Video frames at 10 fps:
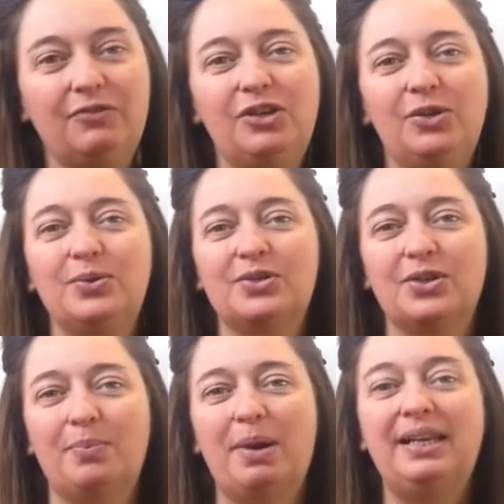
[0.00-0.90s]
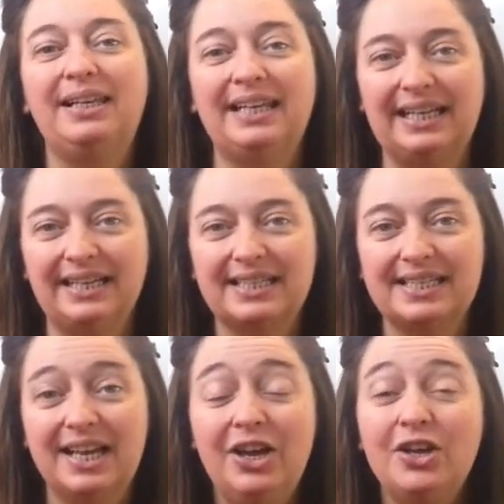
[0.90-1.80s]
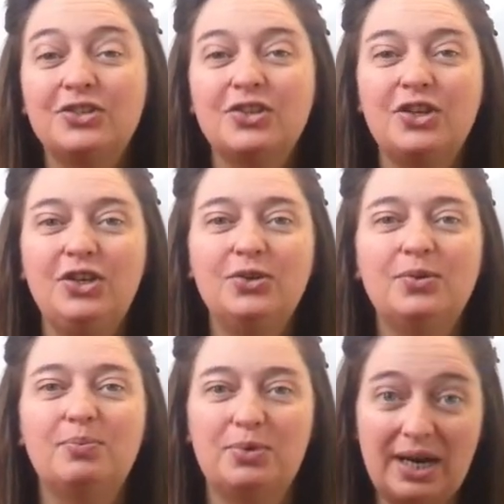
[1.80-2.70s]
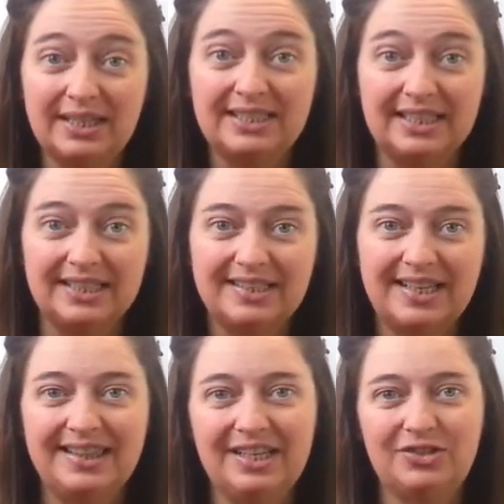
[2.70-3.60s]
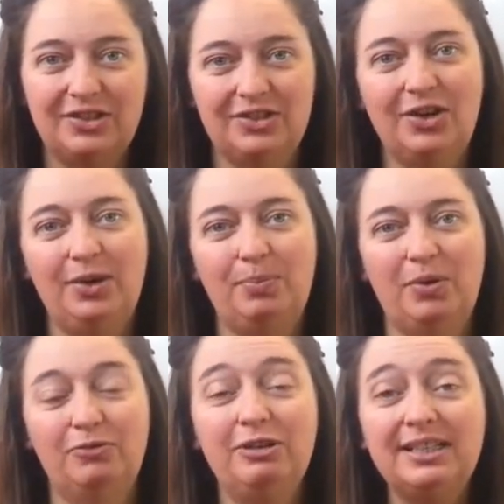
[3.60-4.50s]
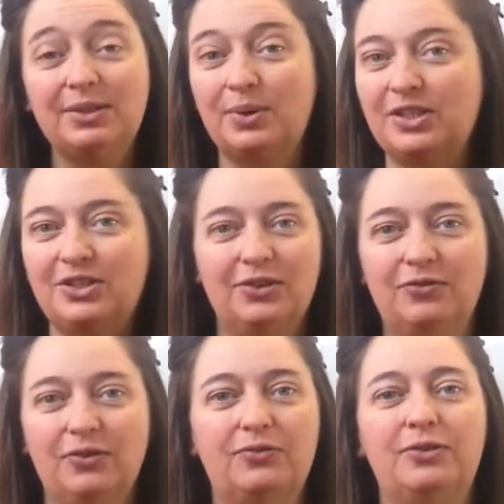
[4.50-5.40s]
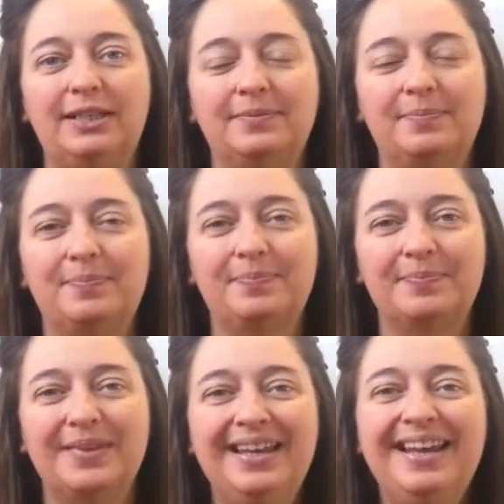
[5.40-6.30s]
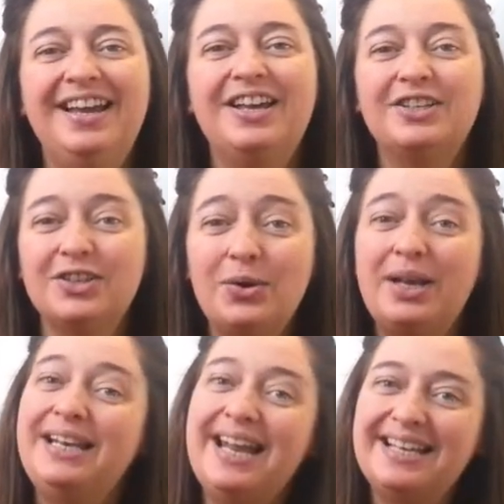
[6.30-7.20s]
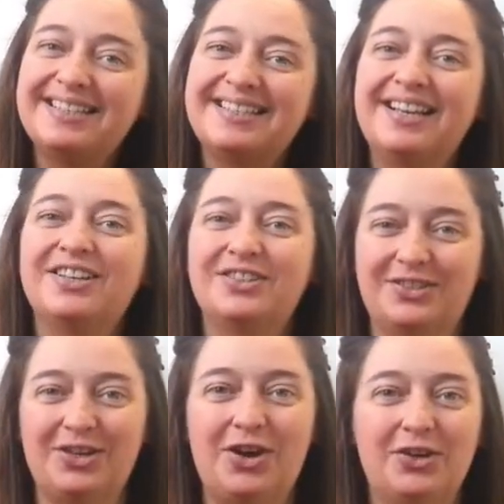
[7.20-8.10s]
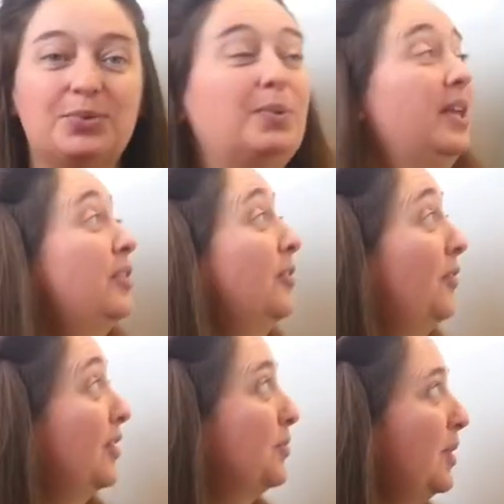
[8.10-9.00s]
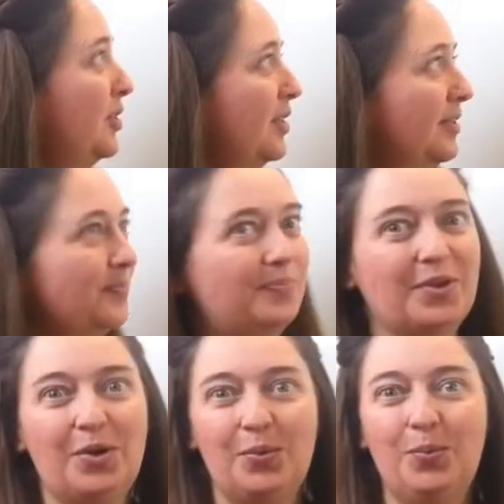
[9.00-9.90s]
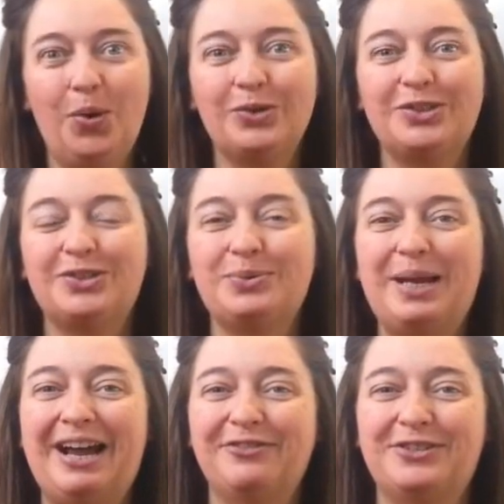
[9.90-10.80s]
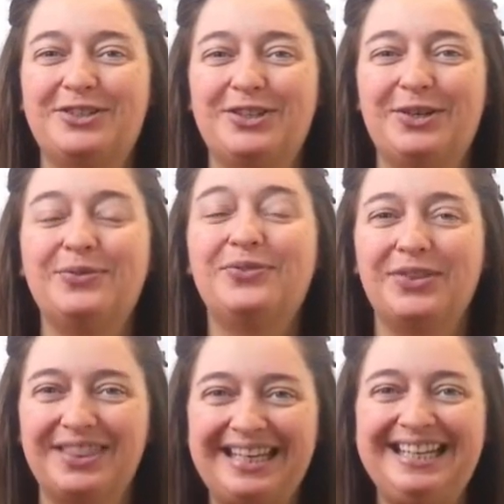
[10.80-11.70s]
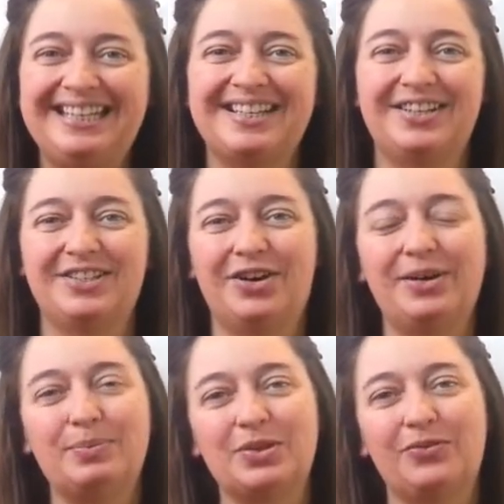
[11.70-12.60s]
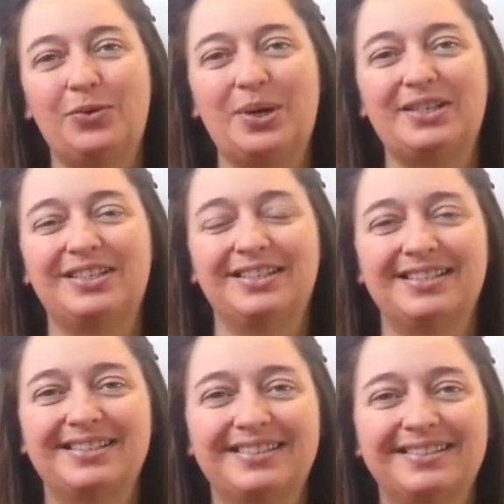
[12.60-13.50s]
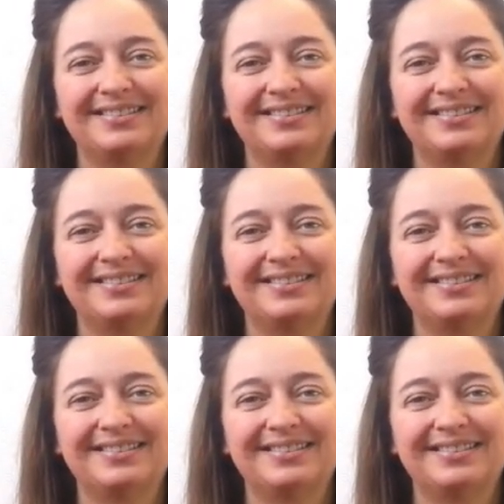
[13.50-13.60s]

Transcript: give you some links so that you can practice this type of reading question for free. So let's start with the first question. What do we have to do for these types of questions?